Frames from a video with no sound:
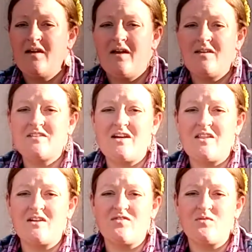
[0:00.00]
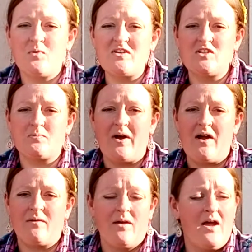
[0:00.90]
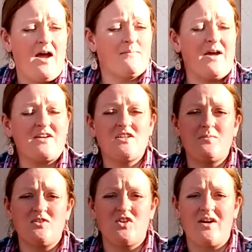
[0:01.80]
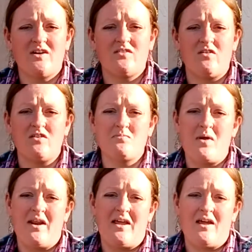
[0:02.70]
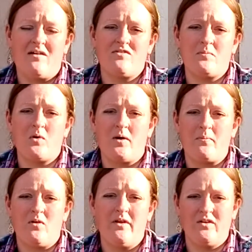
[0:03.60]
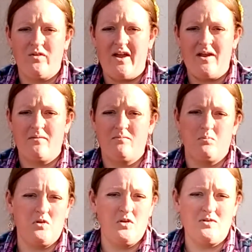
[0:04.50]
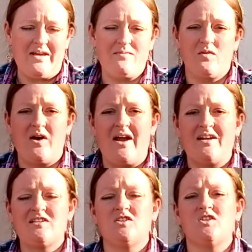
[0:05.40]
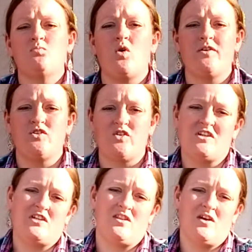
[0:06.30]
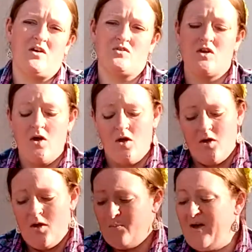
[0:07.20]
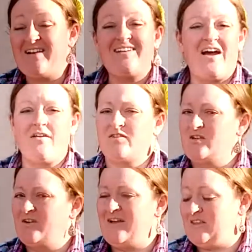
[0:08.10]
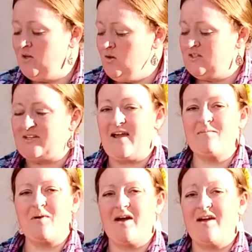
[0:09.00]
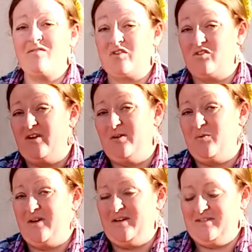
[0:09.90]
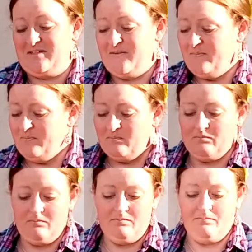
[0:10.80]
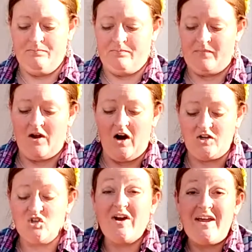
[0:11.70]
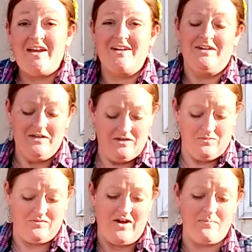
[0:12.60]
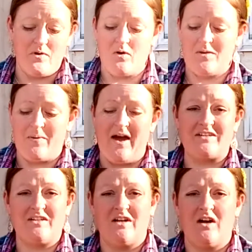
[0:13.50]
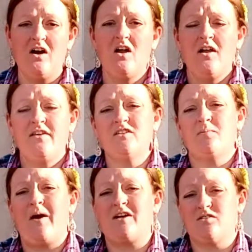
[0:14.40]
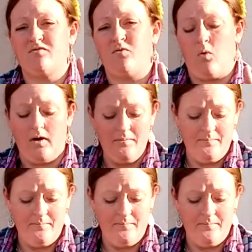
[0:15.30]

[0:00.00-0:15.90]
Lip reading: It's another different Brussels sprout. I've actually been trying to grow as many of the purple and red, blue type varieties. There's just more nutrition in those. But I still got the old standby of the green ones. Our tray here, we've got pony packs in here. These are packs of 4.